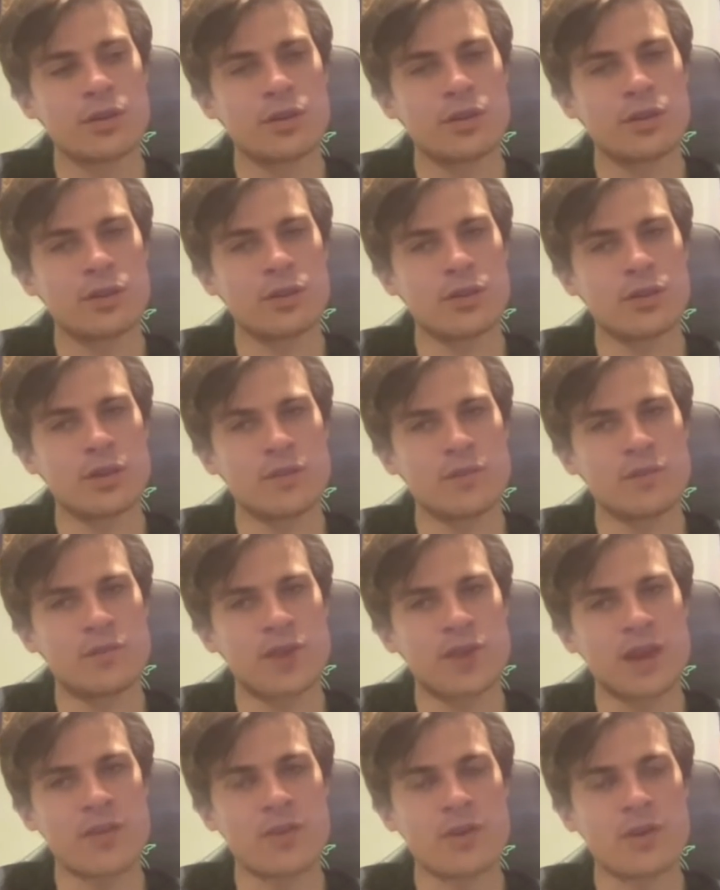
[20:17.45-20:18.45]
that
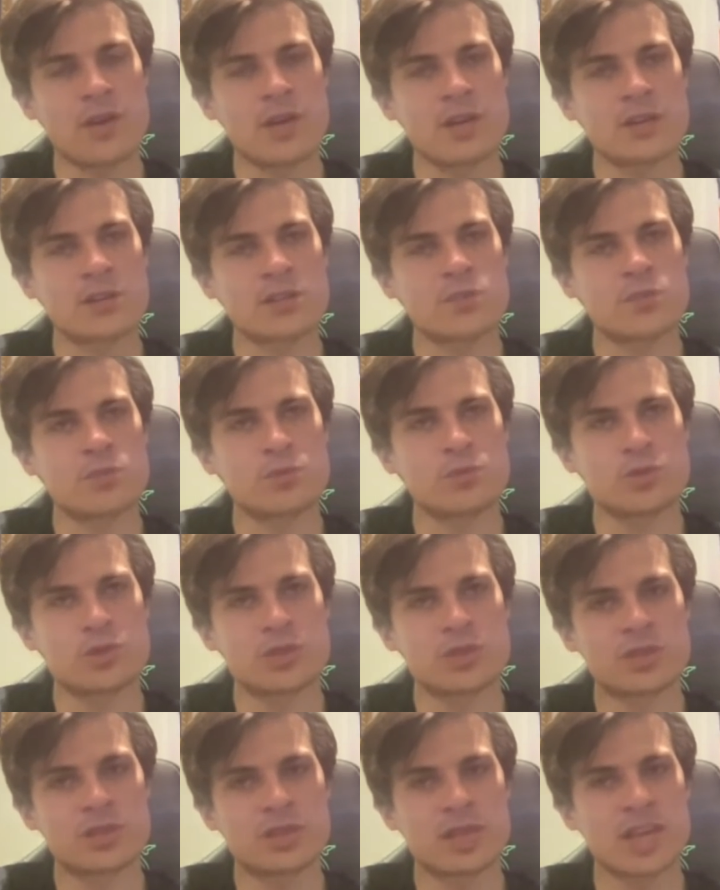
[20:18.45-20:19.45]
variants will
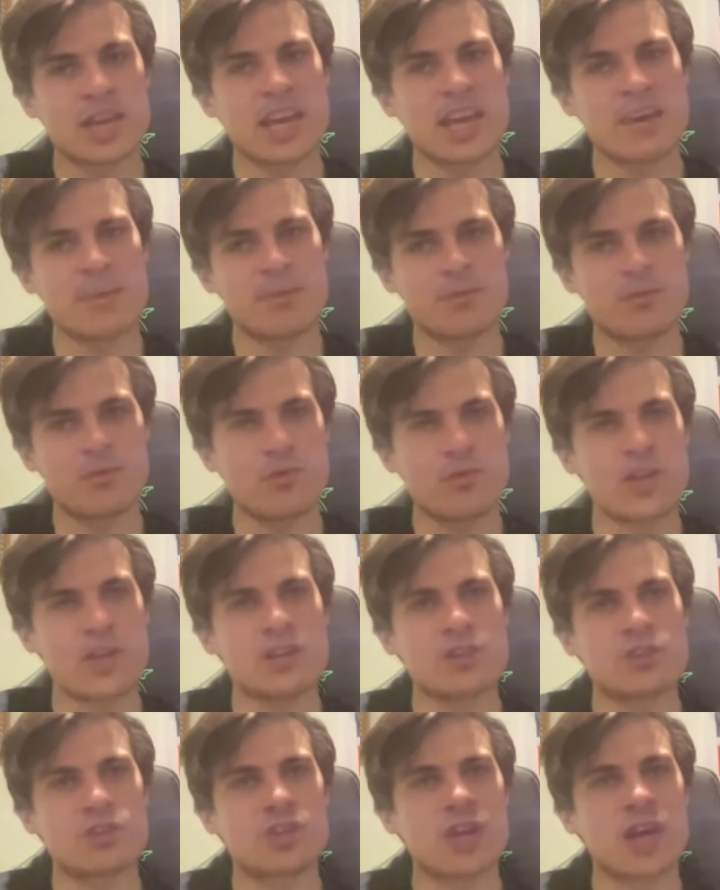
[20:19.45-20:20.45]
just keep
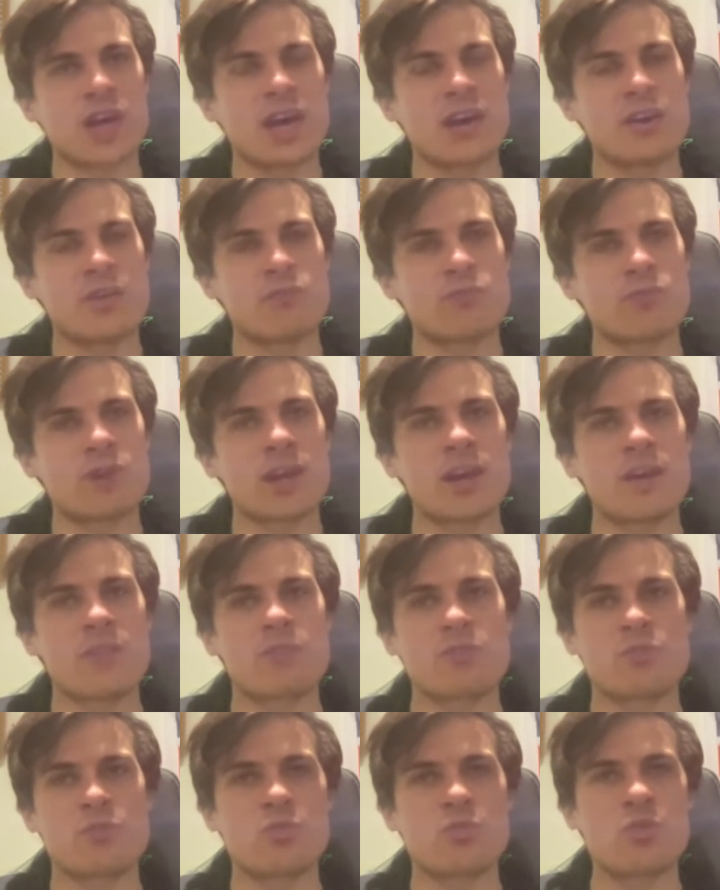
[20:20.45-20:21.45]
ricocheting around
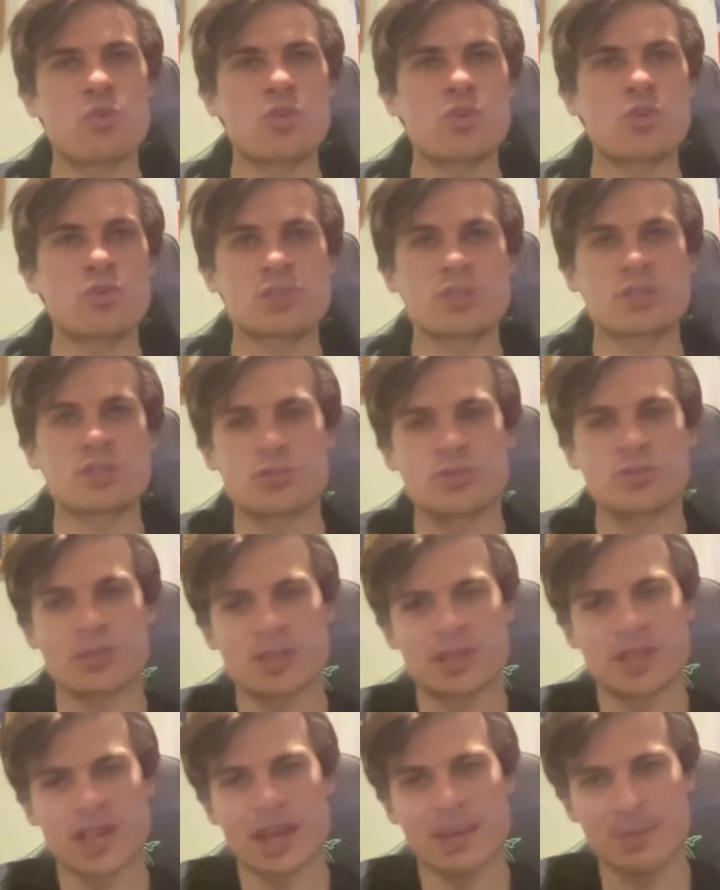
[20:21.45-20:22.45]
the world and it'll
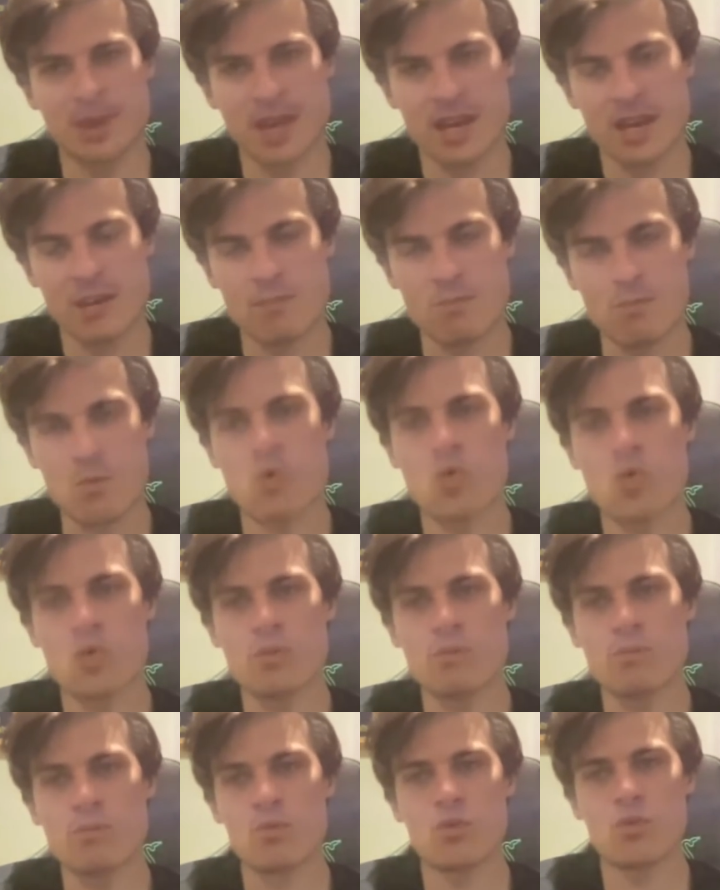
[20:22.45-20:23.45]
just keep getting more
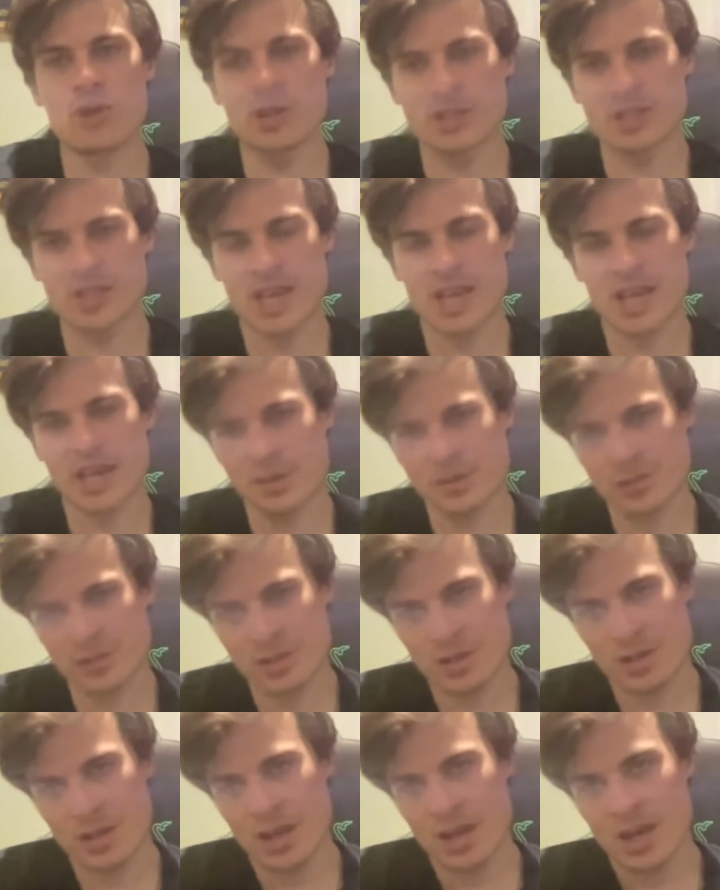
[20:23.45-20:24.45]
and more
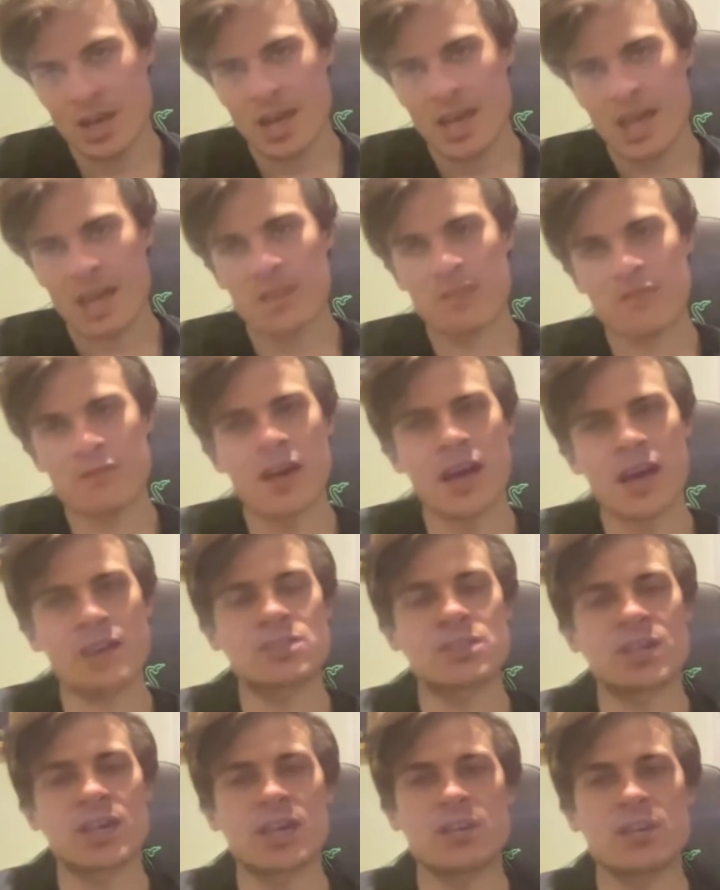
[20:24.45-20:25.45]
intense and the
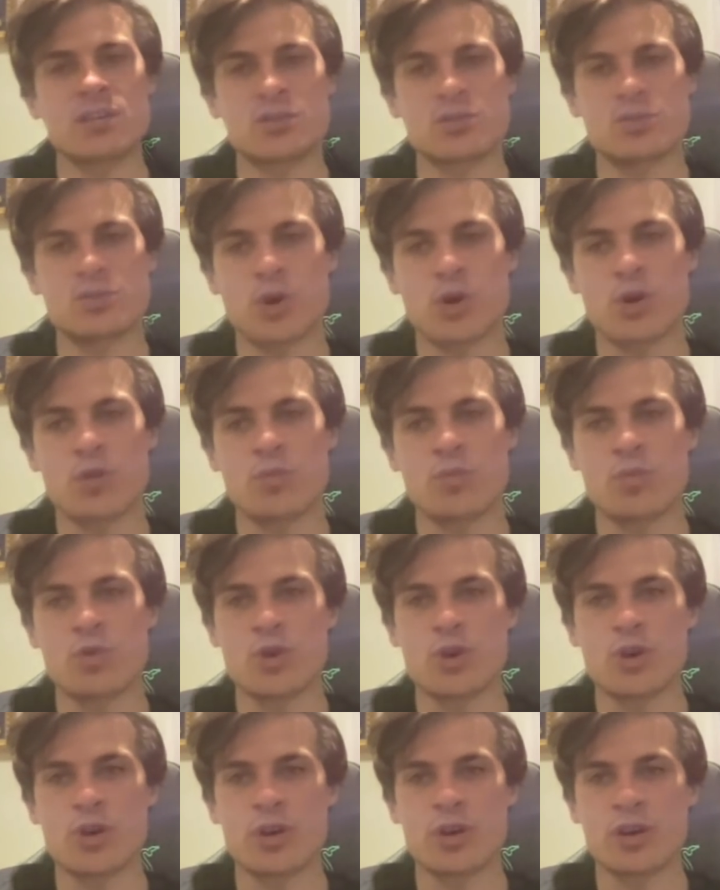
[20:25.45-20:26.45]
vaccines won't
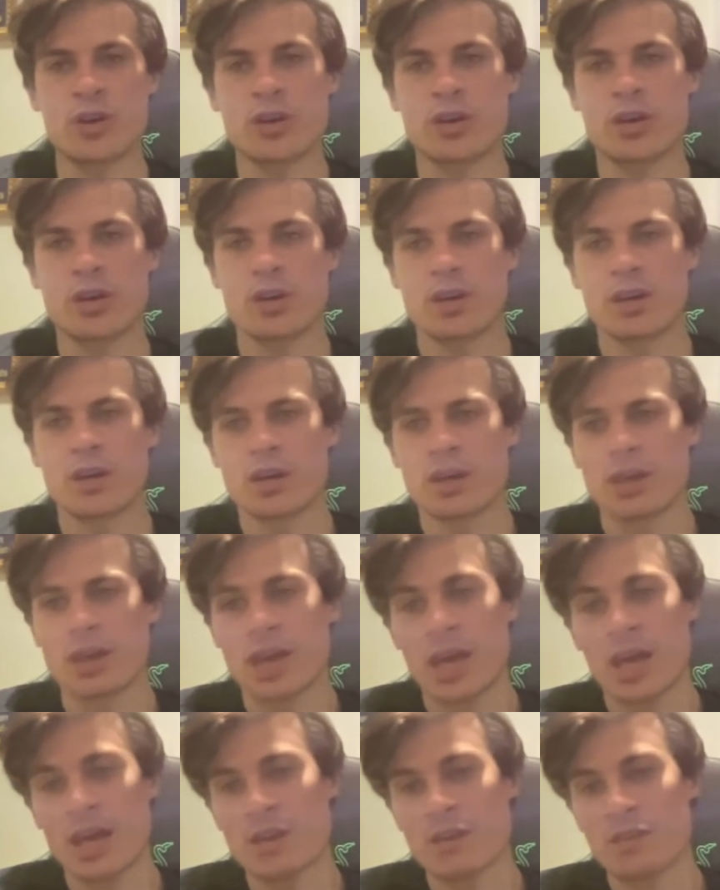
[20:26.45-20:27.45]
work
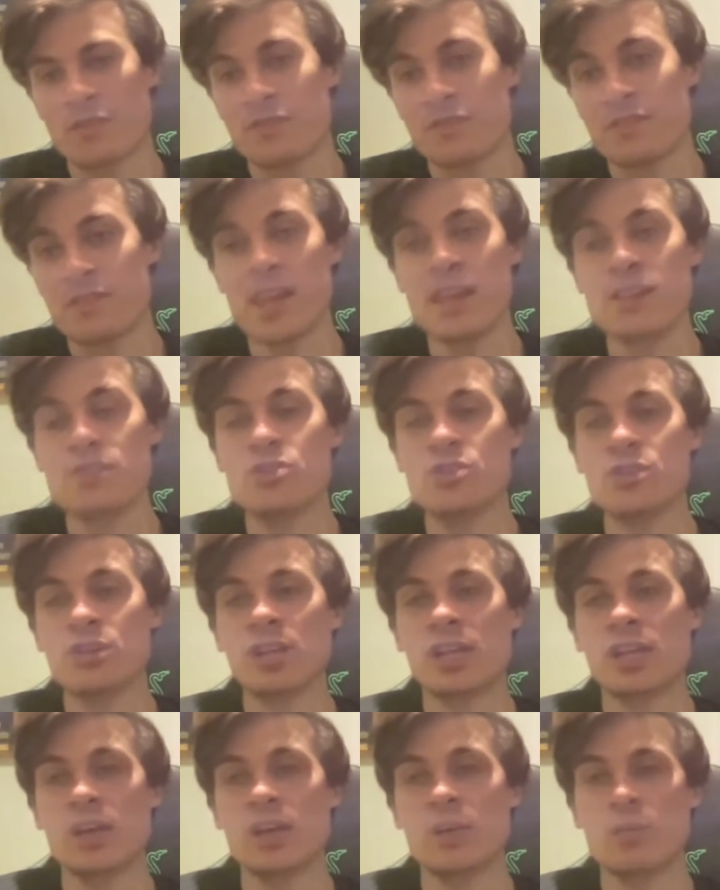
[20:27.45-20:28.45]
and
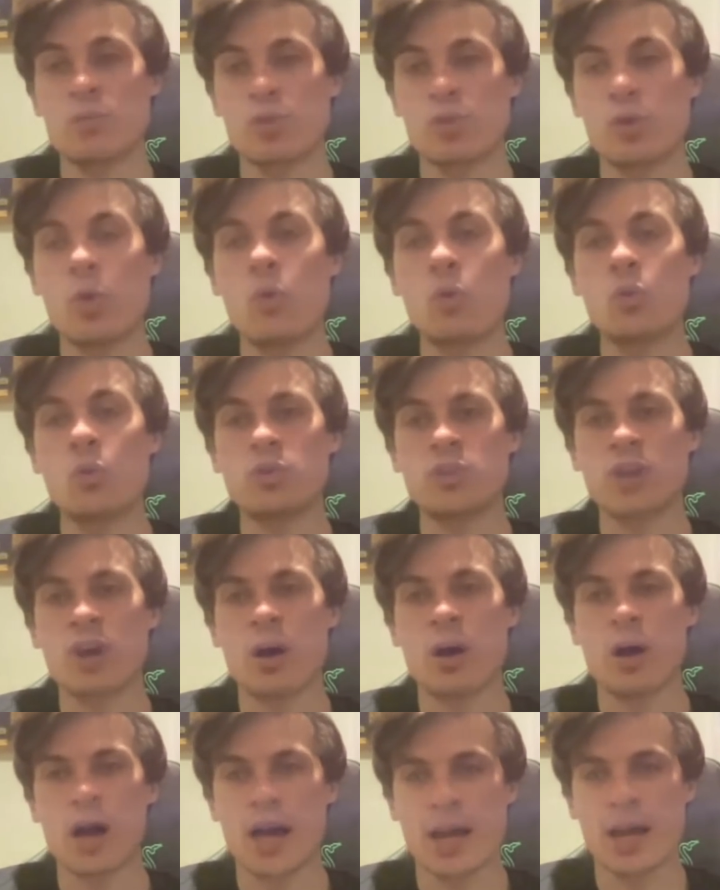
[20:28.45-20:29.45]
eventually we'll all
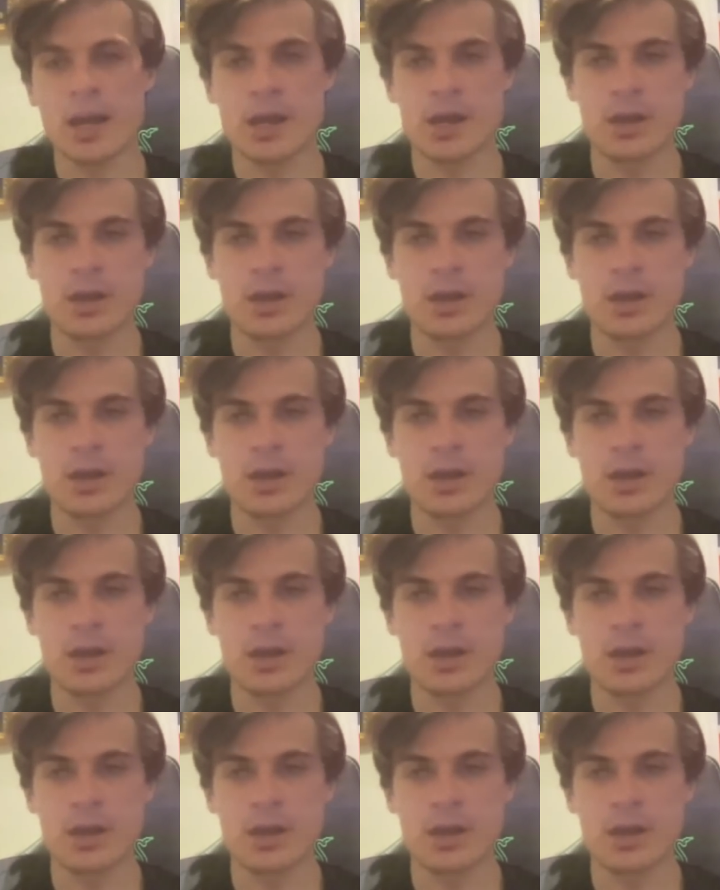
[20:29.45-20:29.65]
die?